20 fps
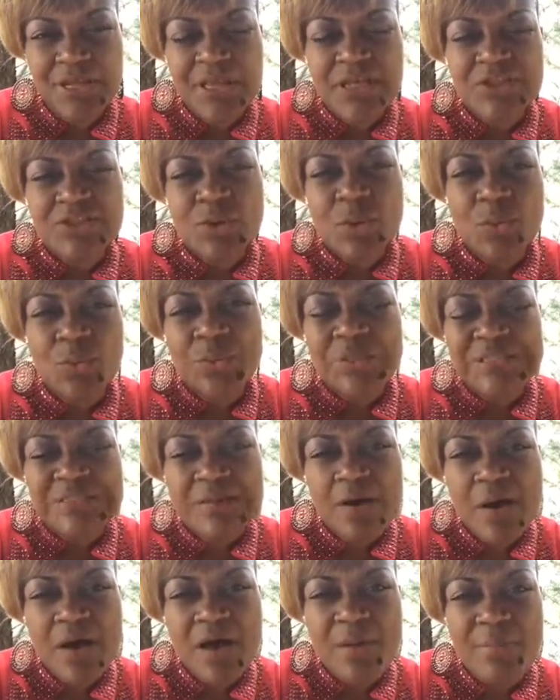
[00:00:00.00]
So when we
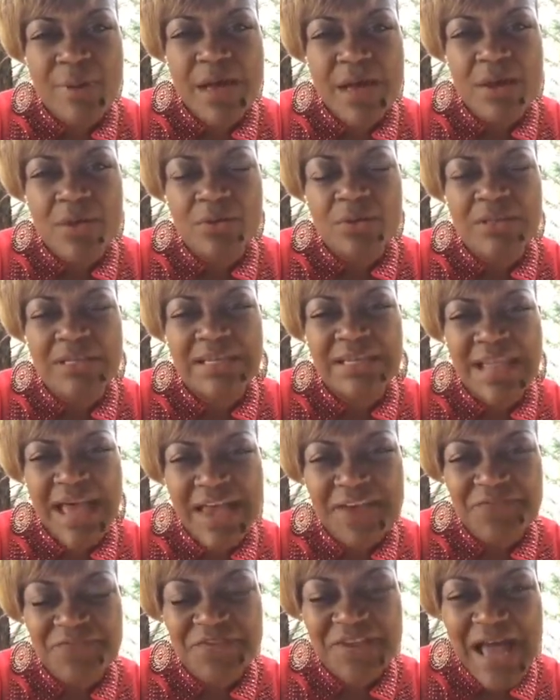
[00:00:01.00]
talk about
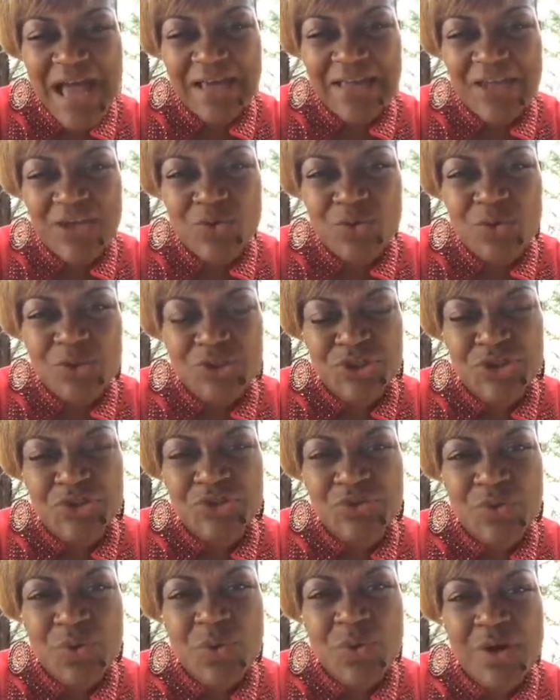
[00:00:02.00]
life knocking on your
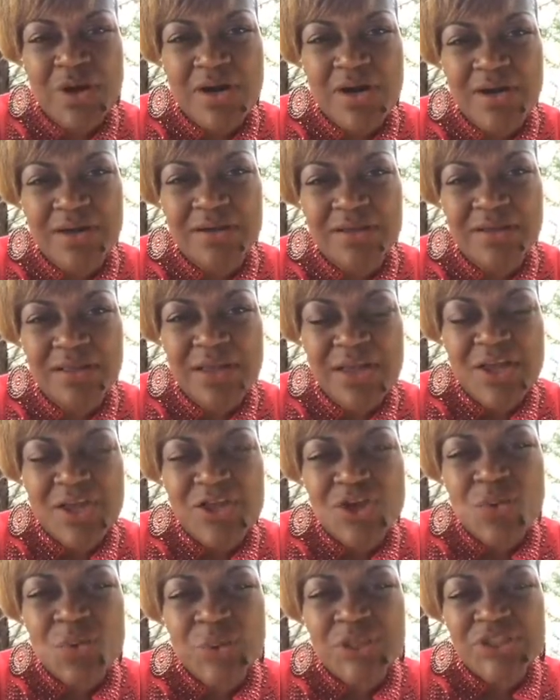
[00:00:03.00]
door,
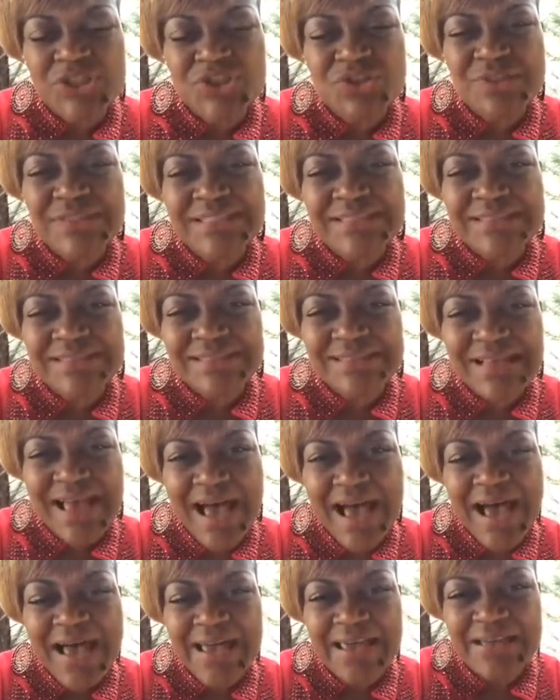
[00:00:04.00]
you want to
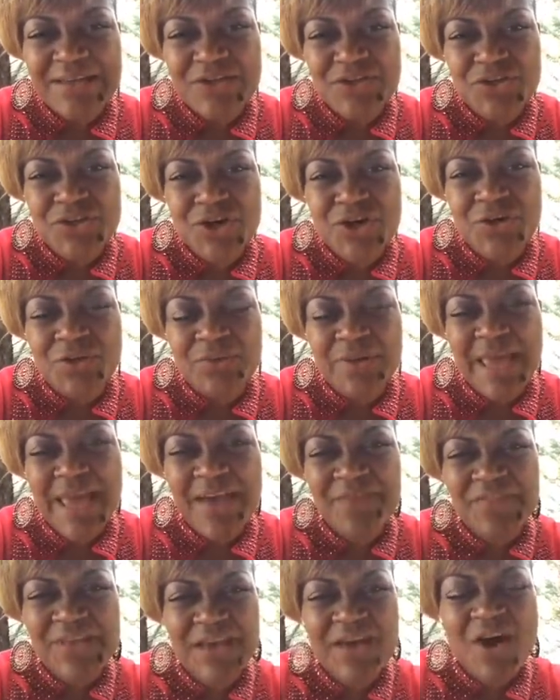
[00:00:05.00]
decide, you know,
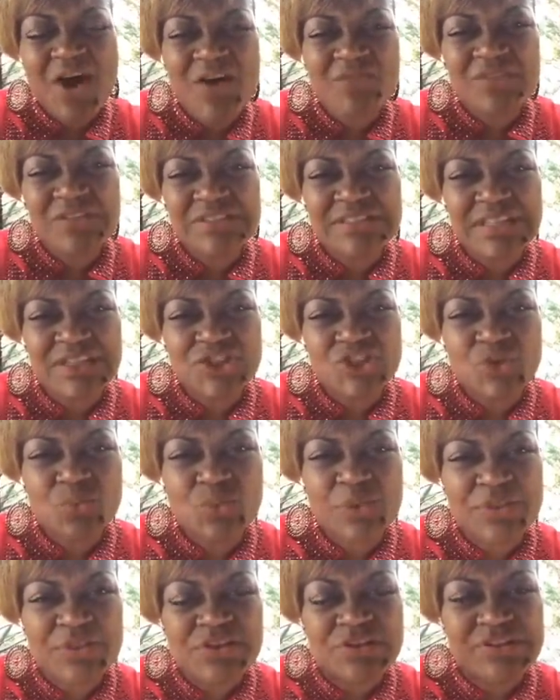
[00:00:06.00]
have that conversation
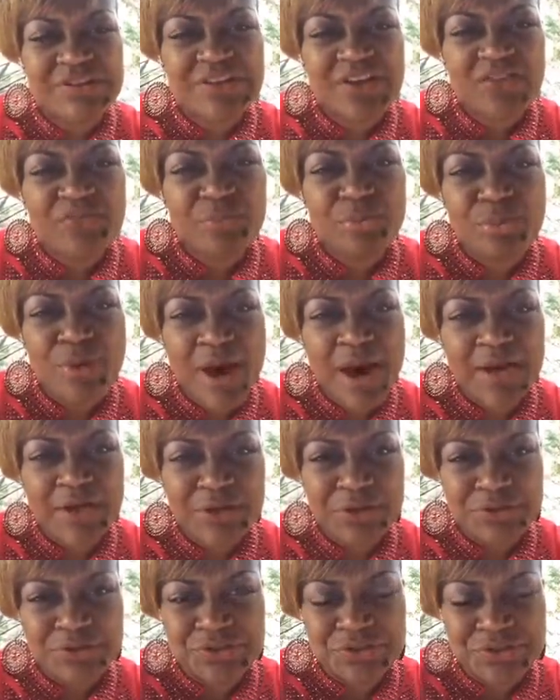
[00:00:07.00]
with yourself
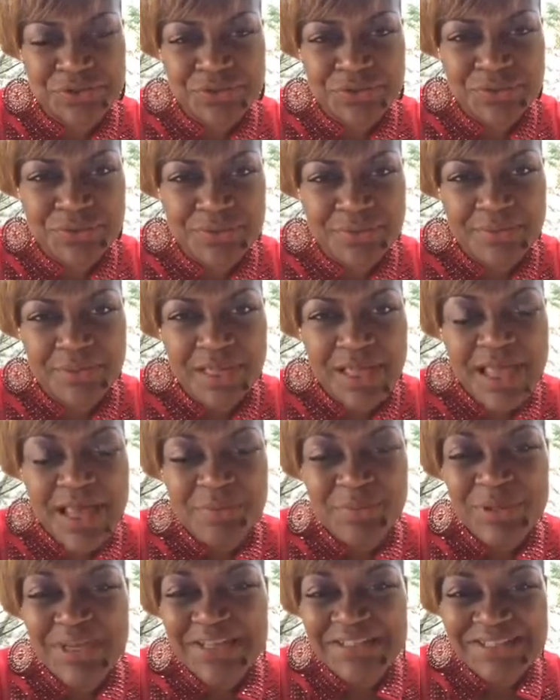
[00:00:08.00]
prior to,
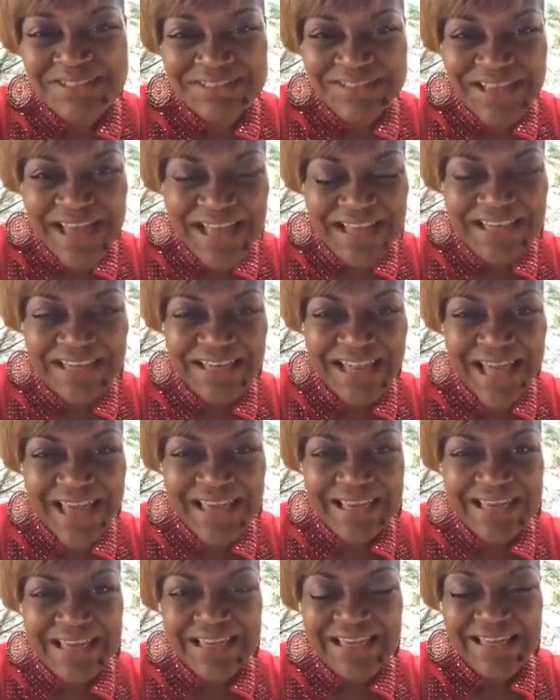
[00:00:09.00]
because it's not
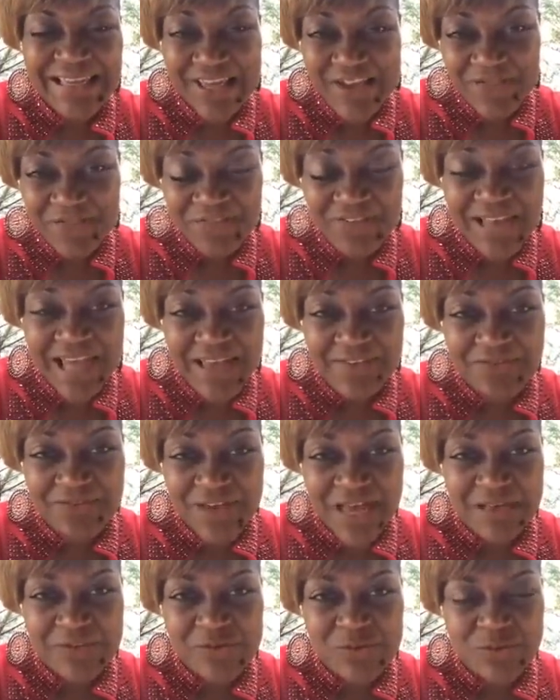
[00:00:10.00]
like if life
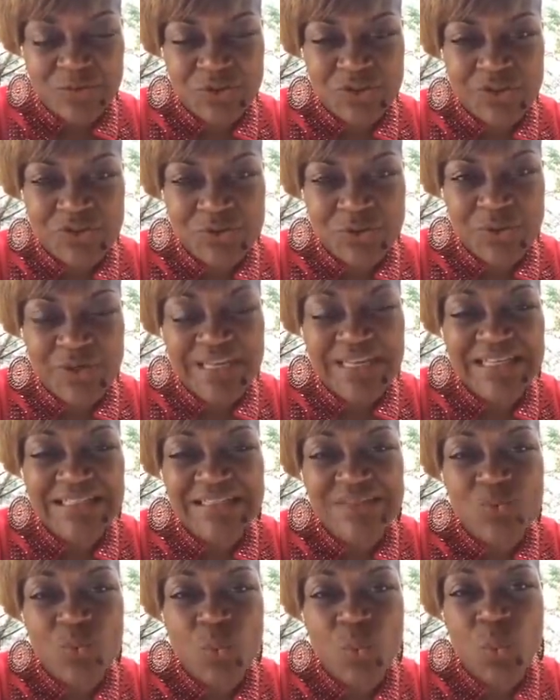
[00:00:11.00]
knocks on your door,
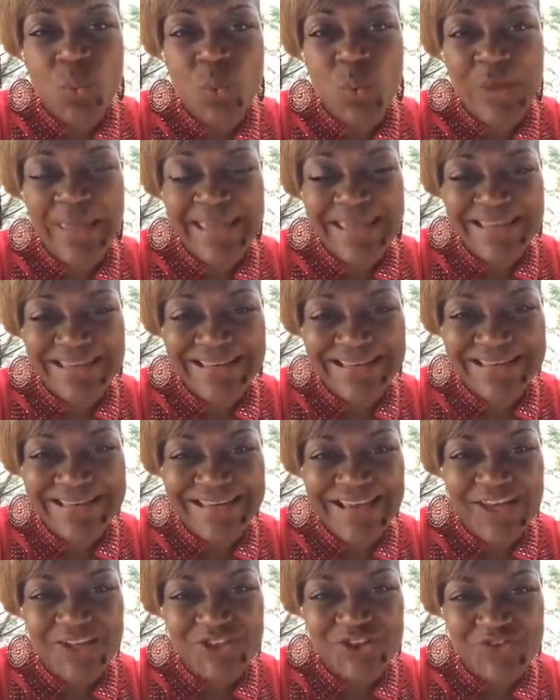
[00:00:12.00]
it's
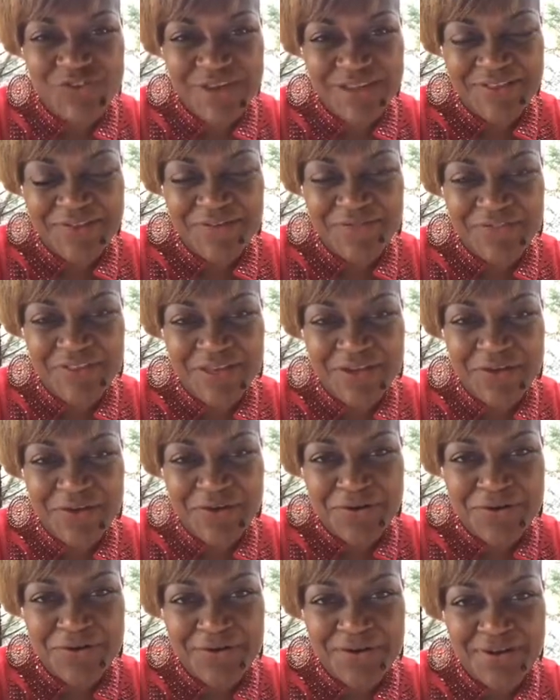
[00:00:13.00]
when, attractive
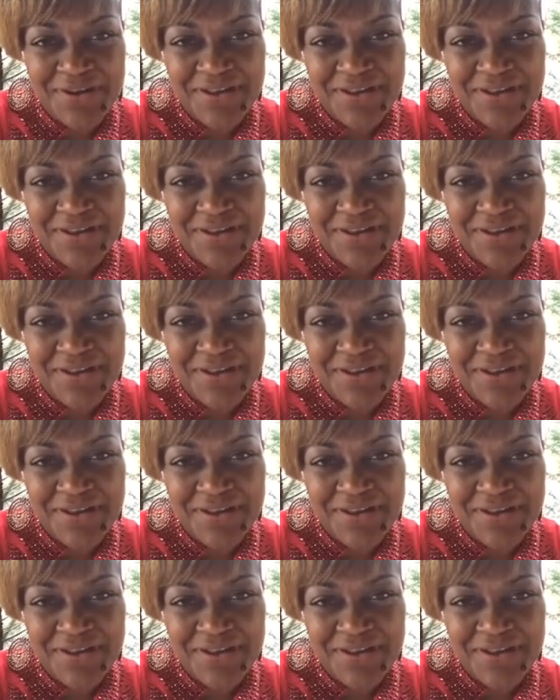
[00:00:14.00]
thinker.